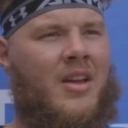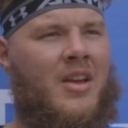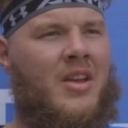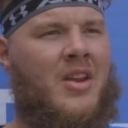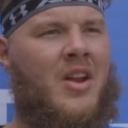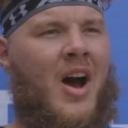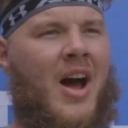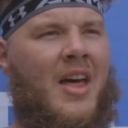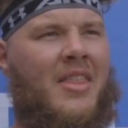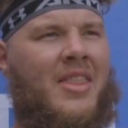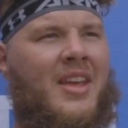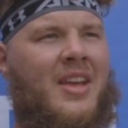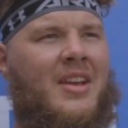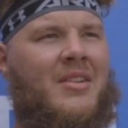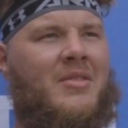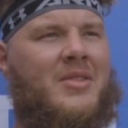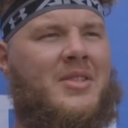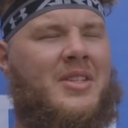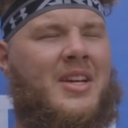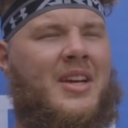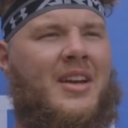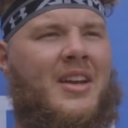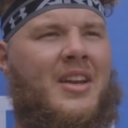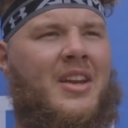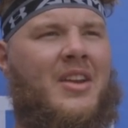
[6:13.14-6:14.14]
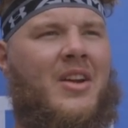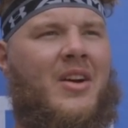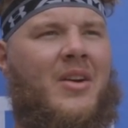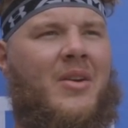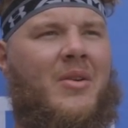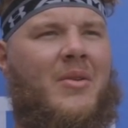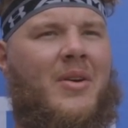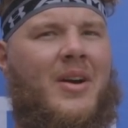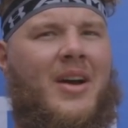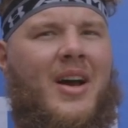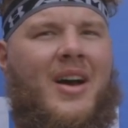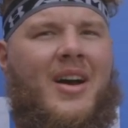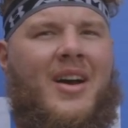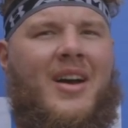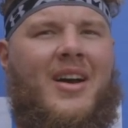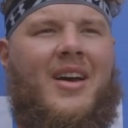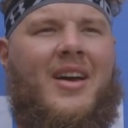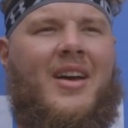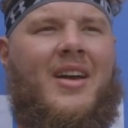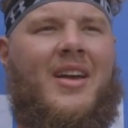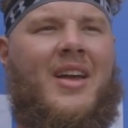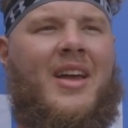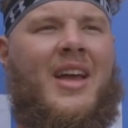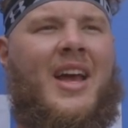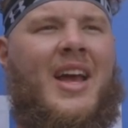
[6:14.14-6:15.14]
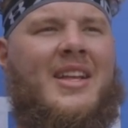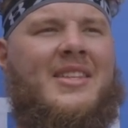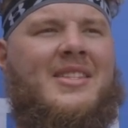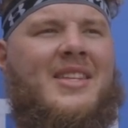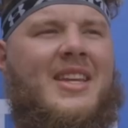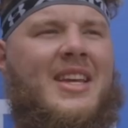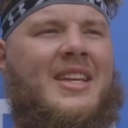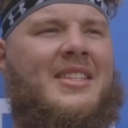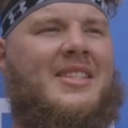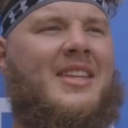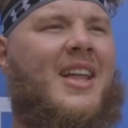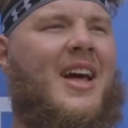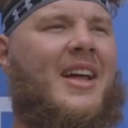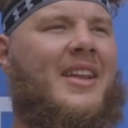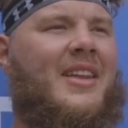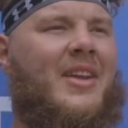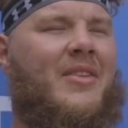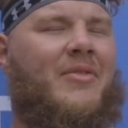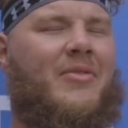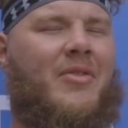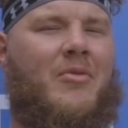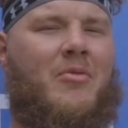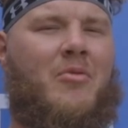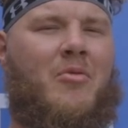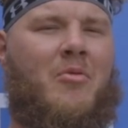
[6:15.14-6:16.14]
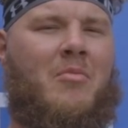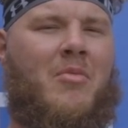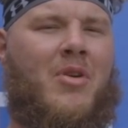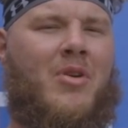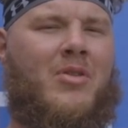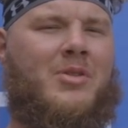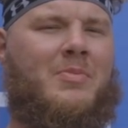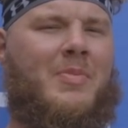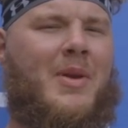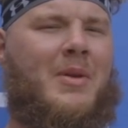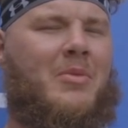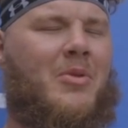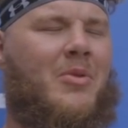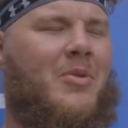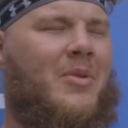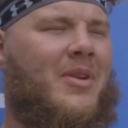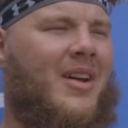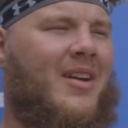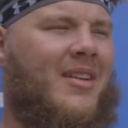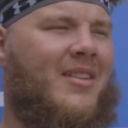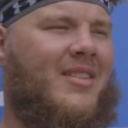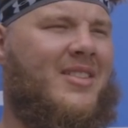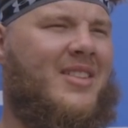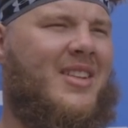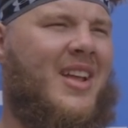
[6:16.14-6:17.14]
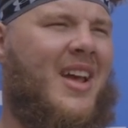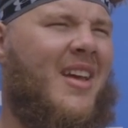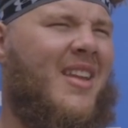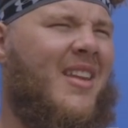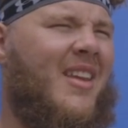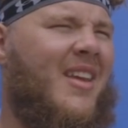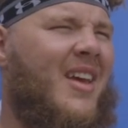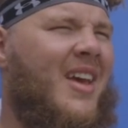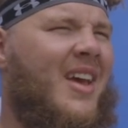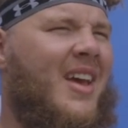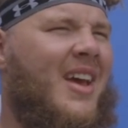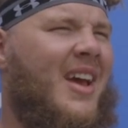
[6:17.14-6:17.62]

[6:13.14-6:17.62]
You know, I think it was good. You know, uh, it's it's a lot different when most people would understand.